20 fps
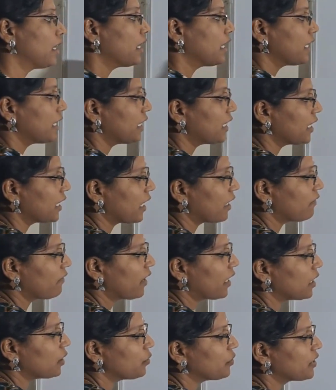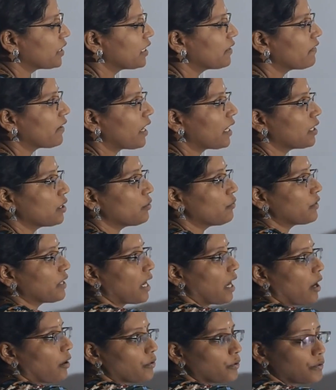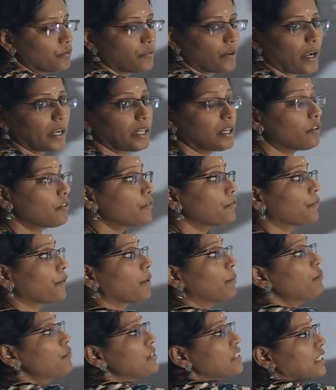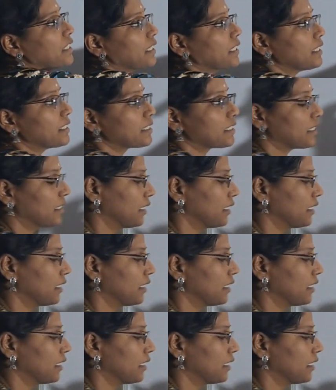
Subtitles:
Here A value, D value we have to find out from series.